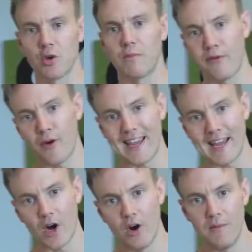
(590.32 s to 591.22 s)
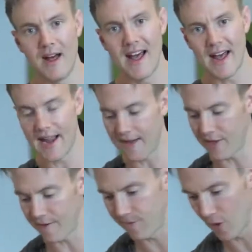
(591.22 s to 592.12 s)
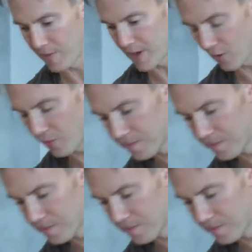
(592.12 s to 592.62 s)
on before I get home and have that fuller meal.